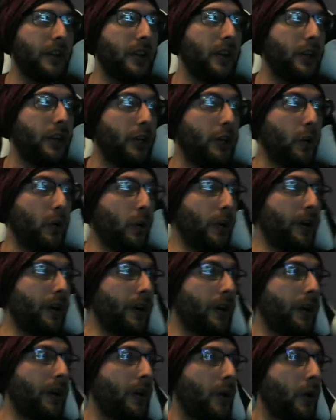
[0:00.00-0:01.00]

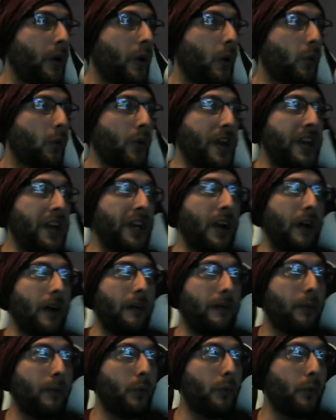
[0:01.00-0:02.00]
your Rings
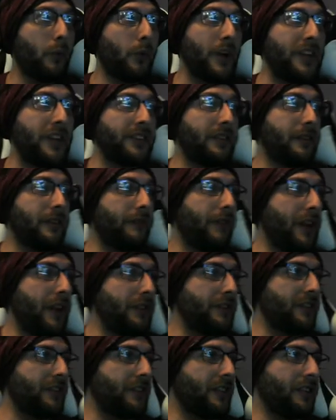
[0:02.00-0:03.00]
of the
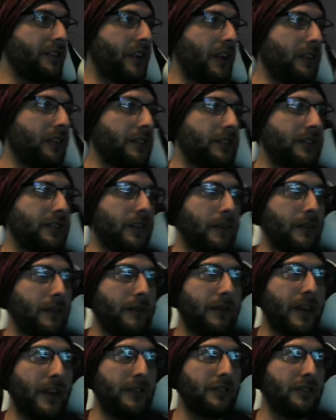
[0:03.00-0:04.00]
Vengeance and Necklace of the
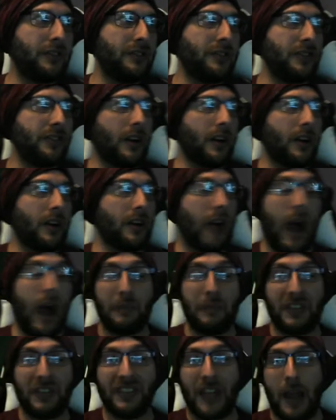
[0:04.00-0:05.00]
Vengeance.
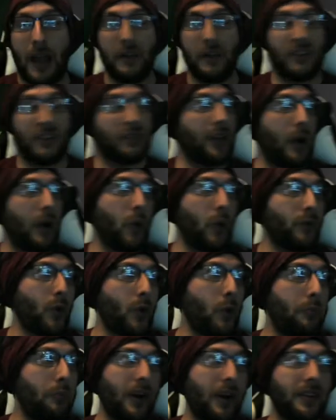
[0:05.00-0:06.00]
I'm stamina, so I want
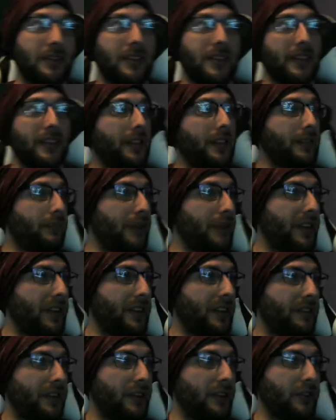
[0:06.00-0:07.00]
robust. That gives me
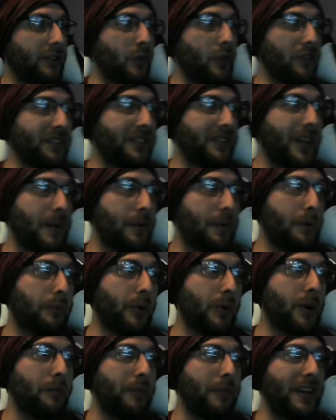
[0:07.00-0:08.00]
additional stamina
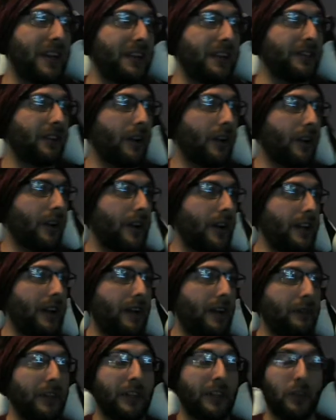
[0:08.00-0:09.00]
per piece. All right,
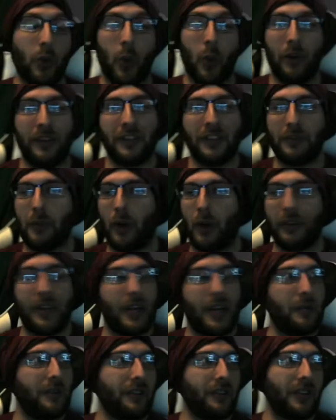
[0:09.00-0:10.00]
ignore the spell
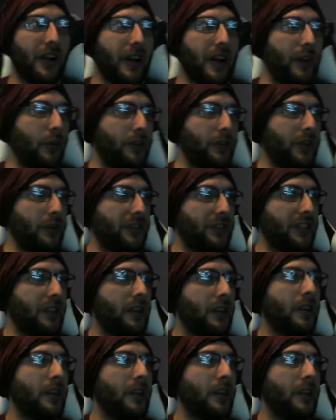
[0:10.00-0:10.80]
damage. I don't use it.